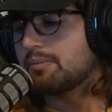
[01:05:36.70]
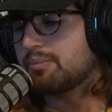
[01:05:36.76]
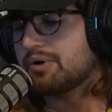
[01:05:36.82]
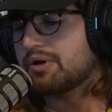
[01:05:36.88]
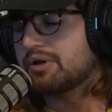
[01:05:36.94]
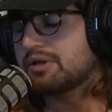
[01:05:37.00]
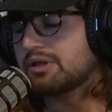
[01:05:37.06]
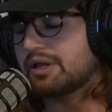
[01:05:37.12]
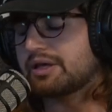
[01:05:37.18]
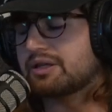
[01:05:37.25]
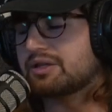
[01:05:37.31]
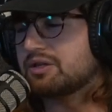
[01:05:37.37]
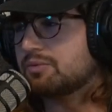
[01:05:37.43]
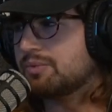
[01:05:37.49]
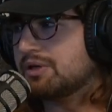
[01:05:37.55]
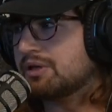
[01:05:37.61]
But
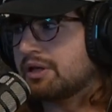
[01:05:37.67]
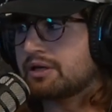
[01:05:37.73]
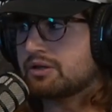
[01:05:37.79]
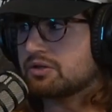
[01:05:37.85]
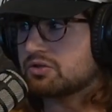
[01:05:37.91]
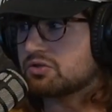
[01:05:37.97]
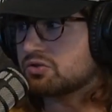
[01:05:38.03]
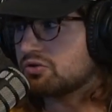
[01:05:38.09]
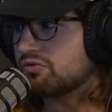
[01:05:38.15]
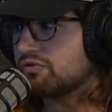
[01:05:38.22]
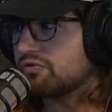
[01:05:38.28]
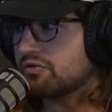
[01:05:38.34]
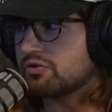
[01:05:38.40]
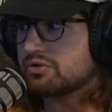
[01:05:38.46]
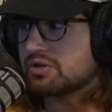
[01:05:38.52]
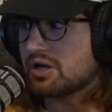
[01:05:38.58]
like you mean like the
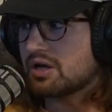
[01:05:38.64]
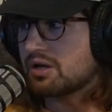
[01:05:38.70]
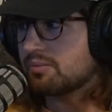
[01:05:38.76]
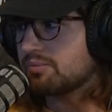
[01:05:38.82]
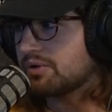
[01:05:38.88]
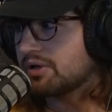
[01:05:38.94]
surfer type,